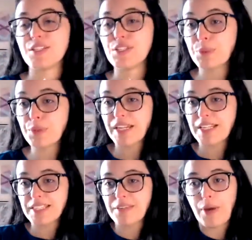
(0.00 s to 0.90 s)
Super
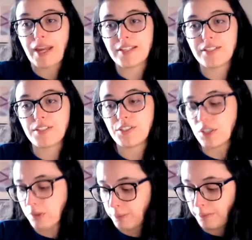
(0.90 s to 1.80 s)
easy ways
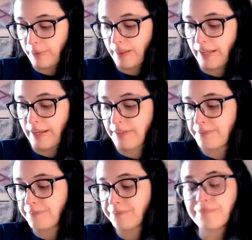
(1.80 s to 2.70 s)
to plan